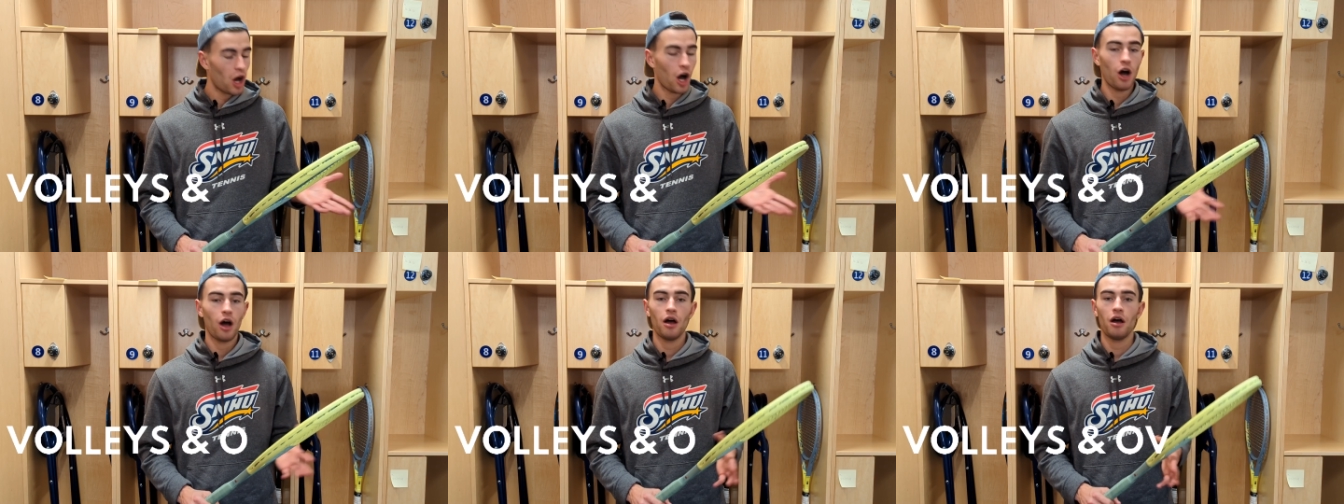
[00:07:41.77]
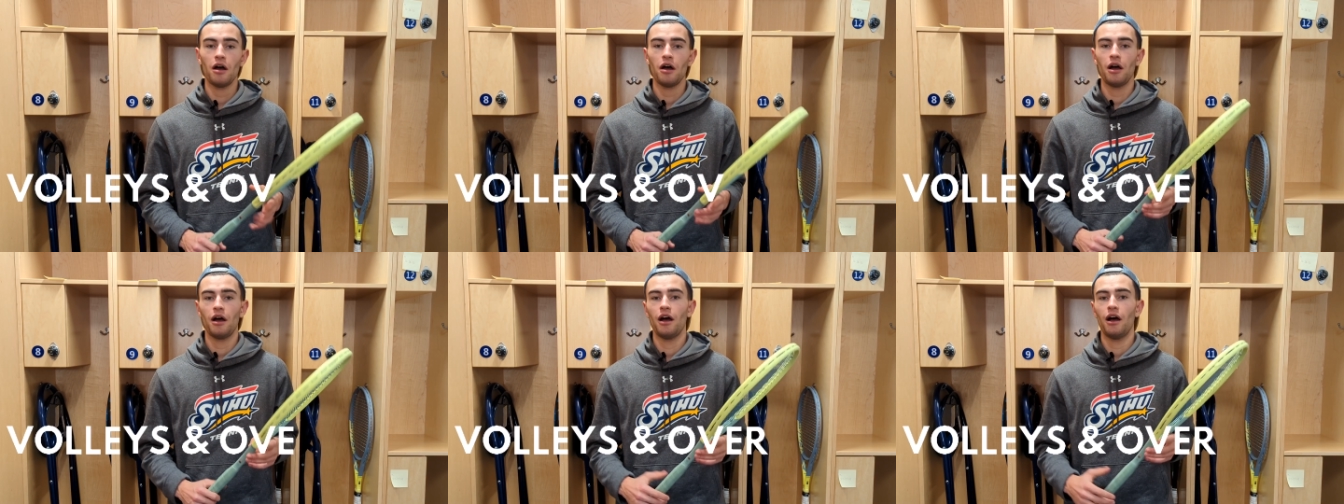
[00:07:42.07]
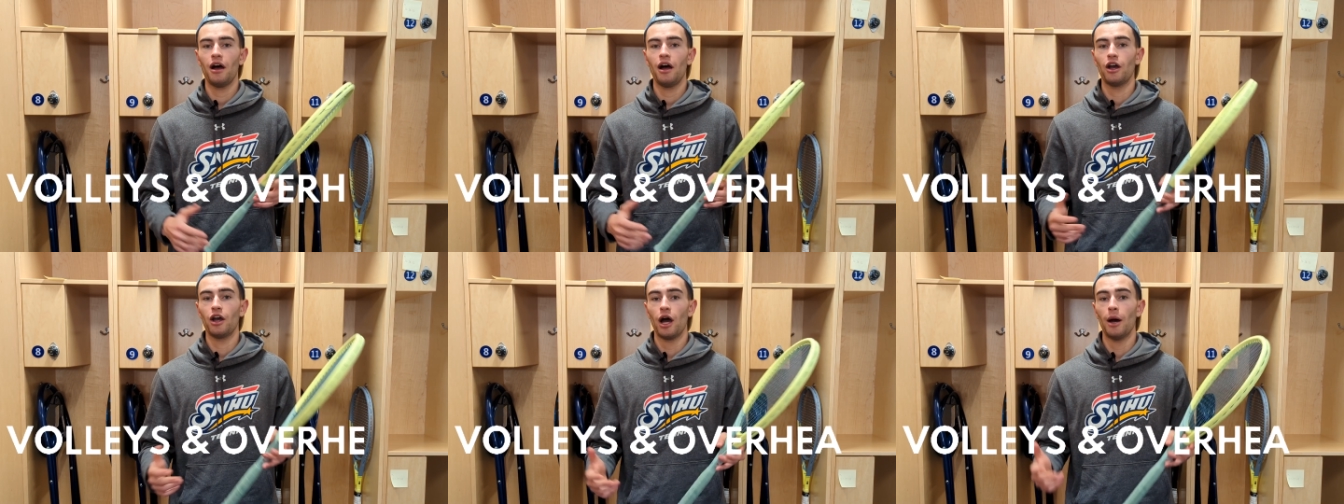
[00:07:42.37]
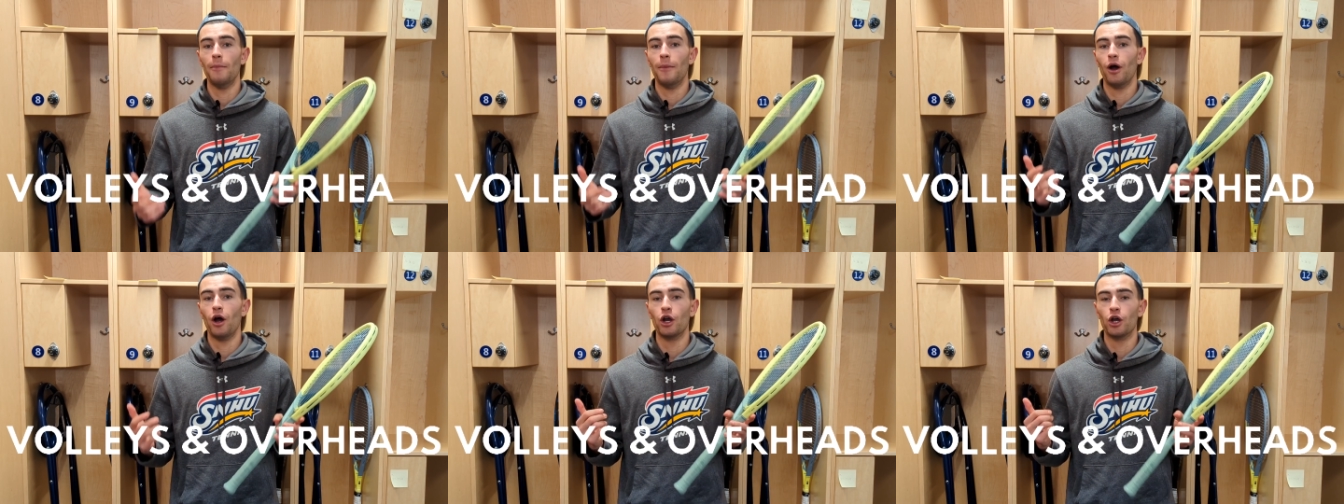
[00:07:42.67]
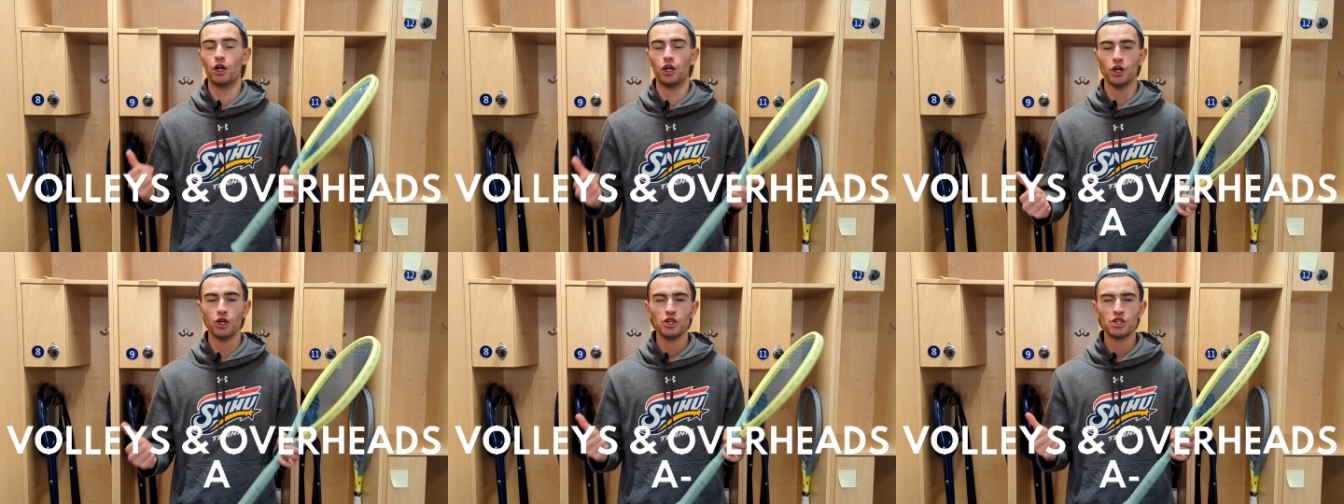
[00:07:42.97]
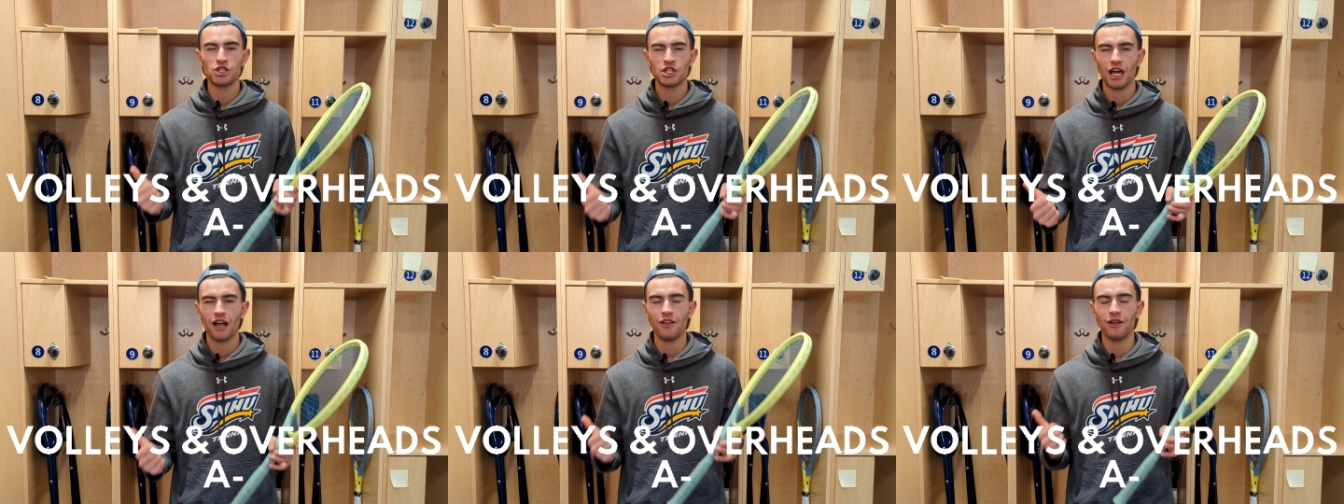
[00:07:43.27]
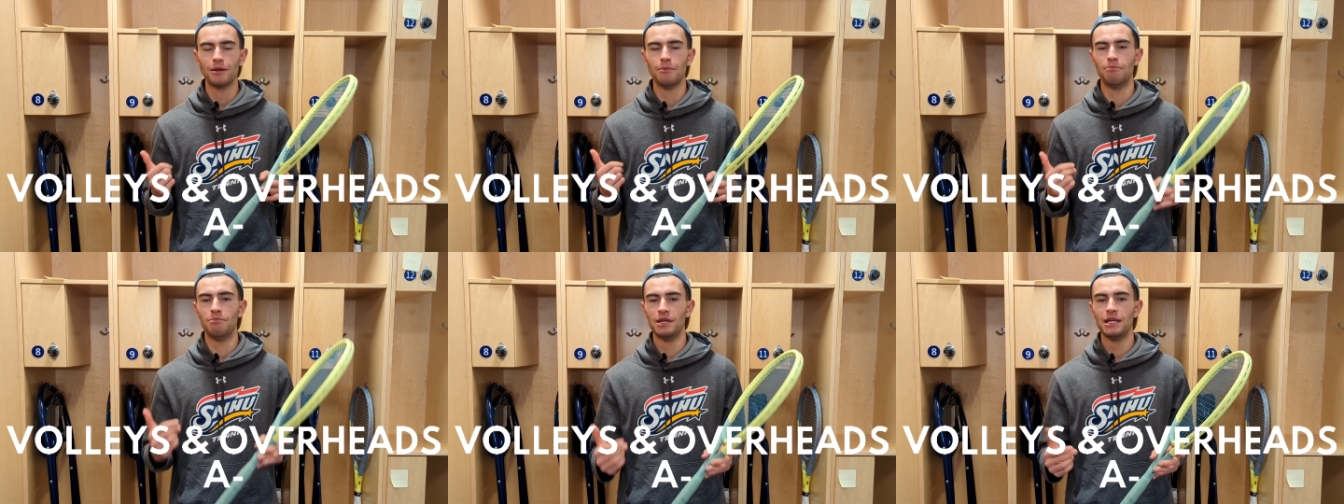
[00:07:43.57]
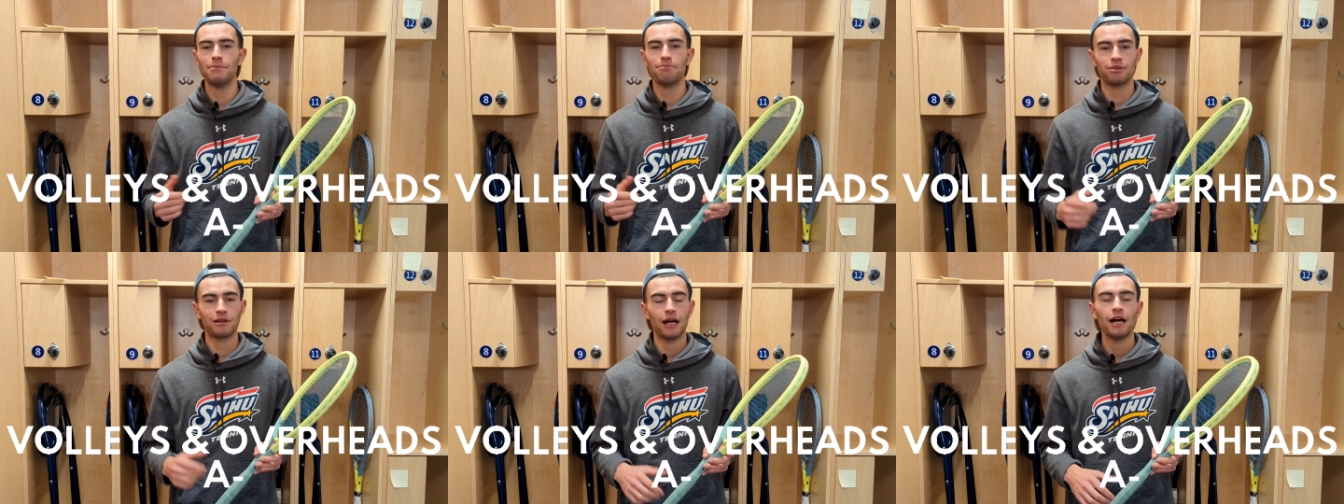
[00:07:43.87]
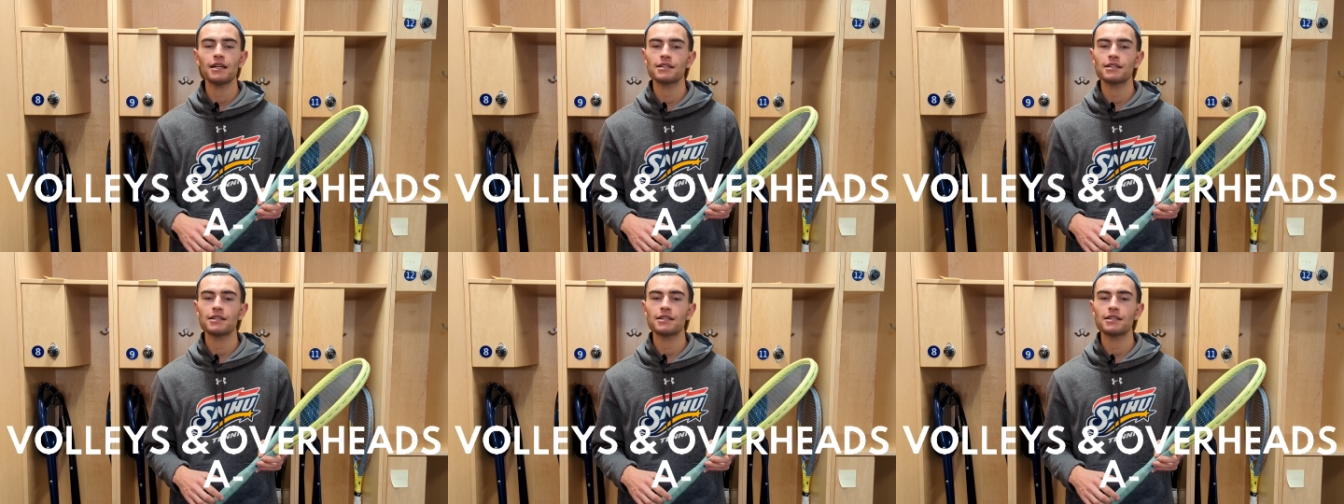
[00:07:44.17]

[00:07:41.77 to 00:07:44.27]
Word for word: a good solid B+